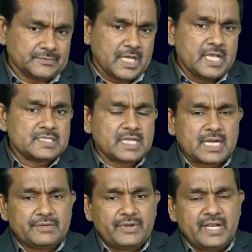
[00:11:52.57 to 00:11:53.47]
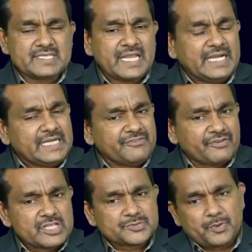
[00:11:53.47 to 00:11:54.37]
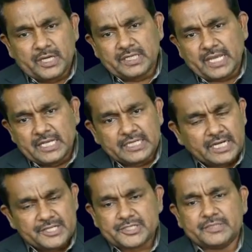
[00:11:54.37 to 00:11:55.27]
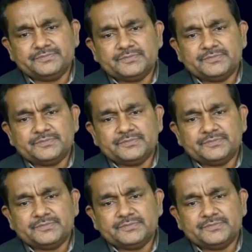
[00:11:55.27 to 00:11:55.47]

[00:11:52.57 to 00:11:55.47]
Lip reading: Second one is indifference point calculation.